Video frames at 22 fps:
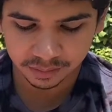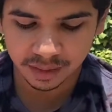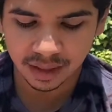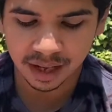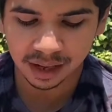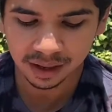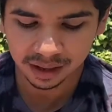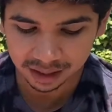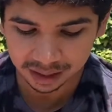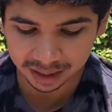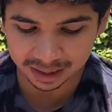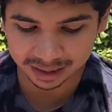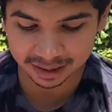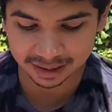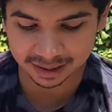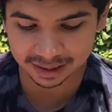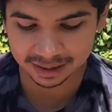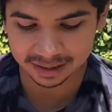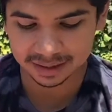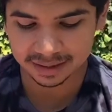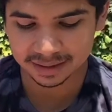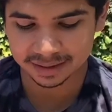Look,
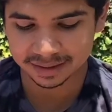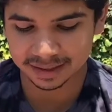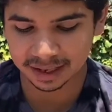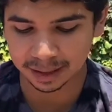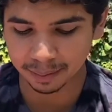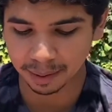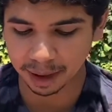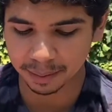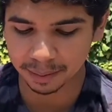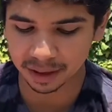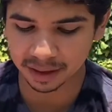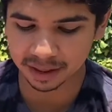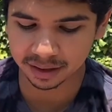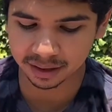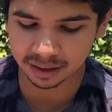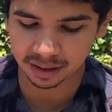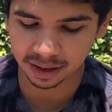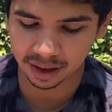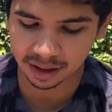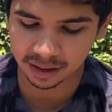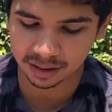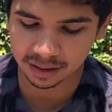said my
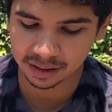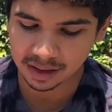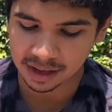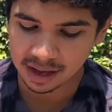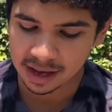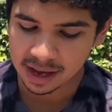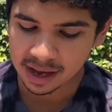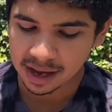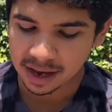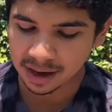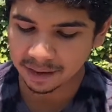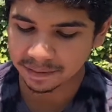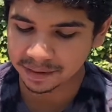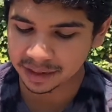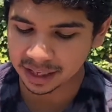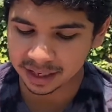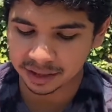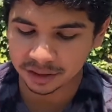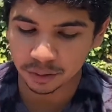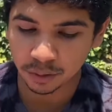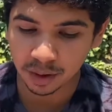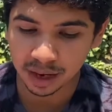brother-in-law, if
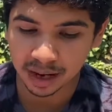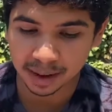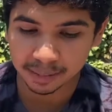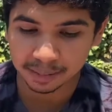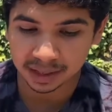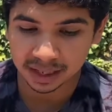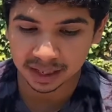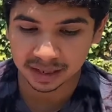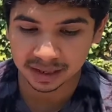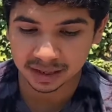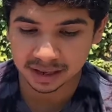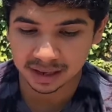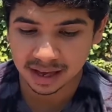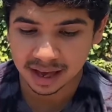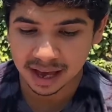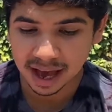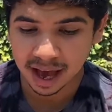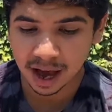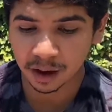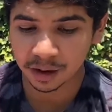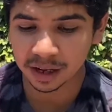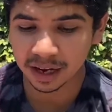things were empty,
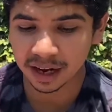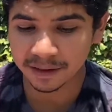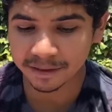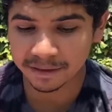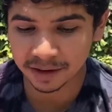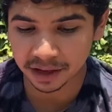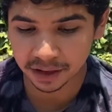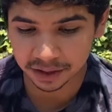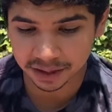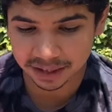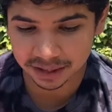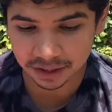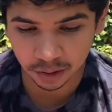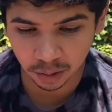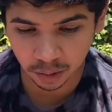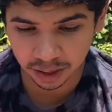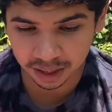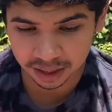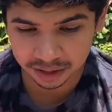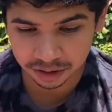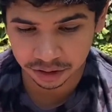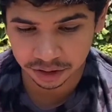how could I feel this
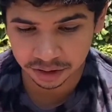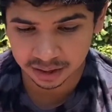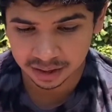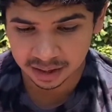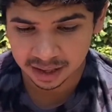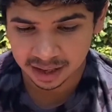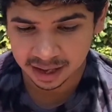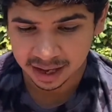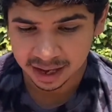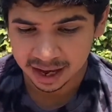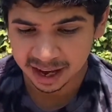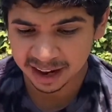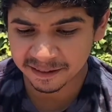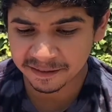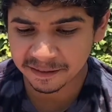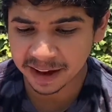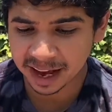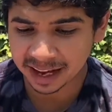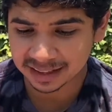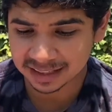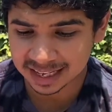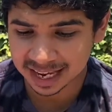orange? In
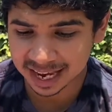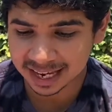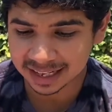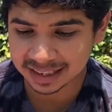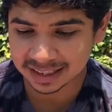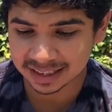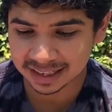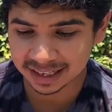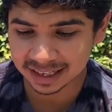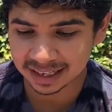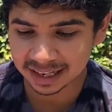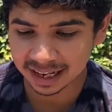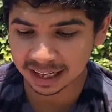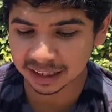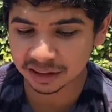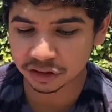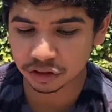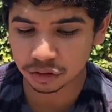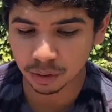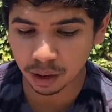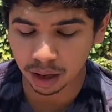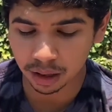fact, taste it and
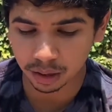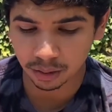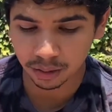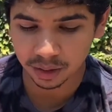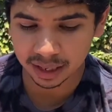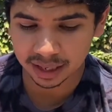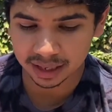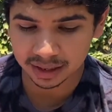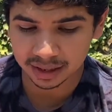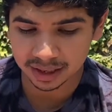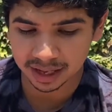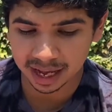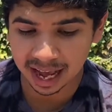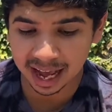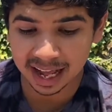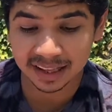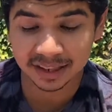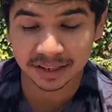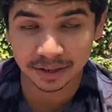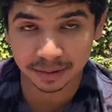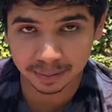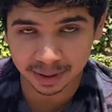swallow it.
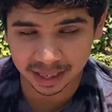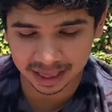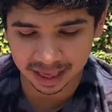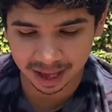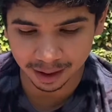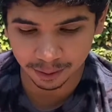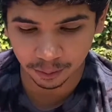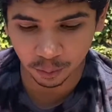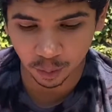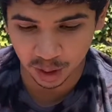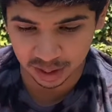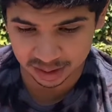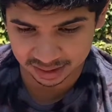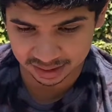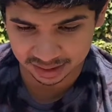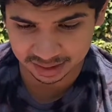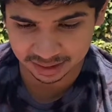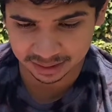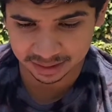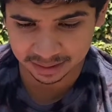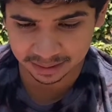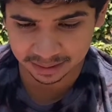Answer me that once.